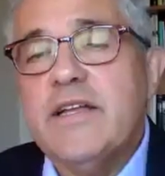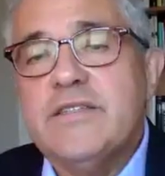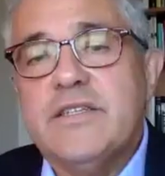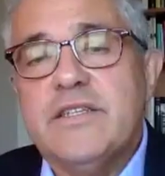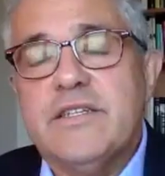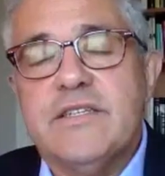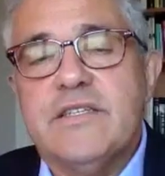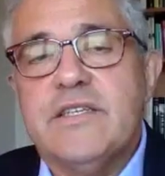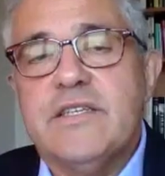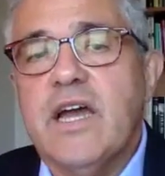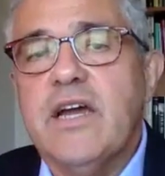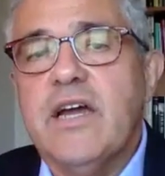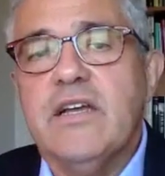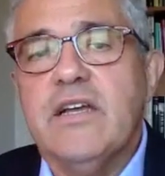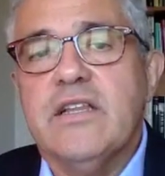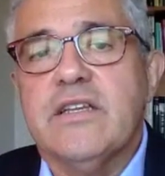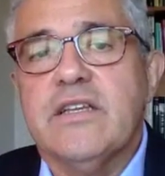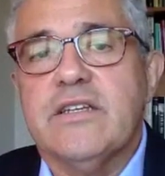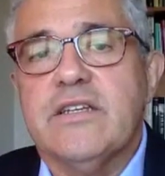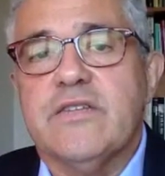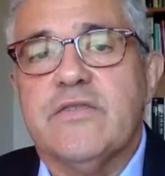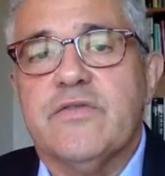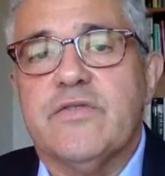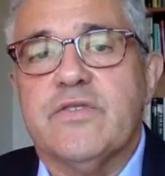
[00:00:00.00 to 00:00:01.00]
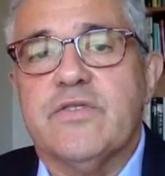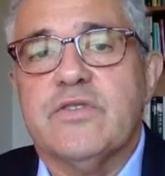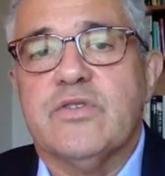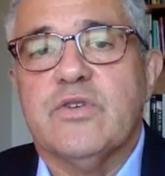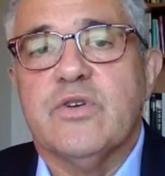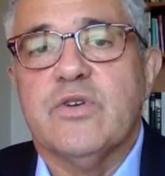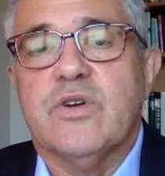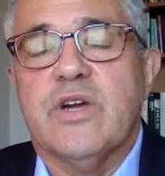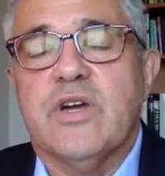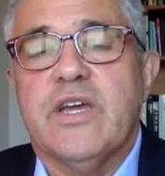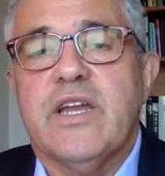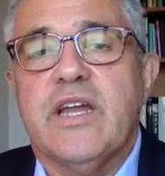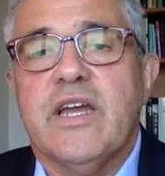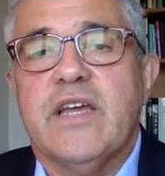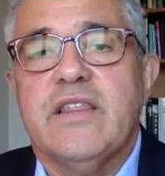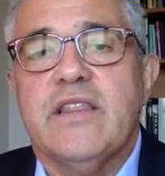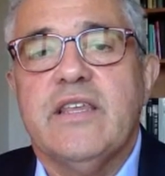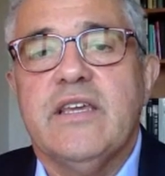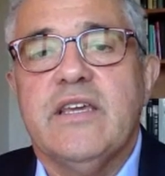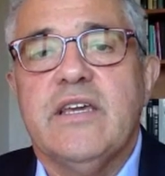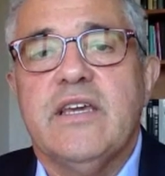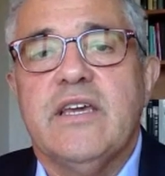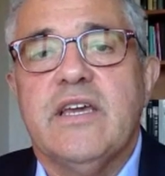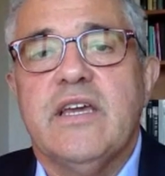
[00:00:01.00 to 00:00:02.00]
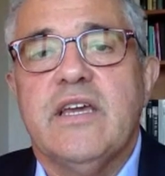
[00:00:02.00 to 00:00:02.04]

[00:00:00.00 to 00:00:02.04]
an entirely different story, and I think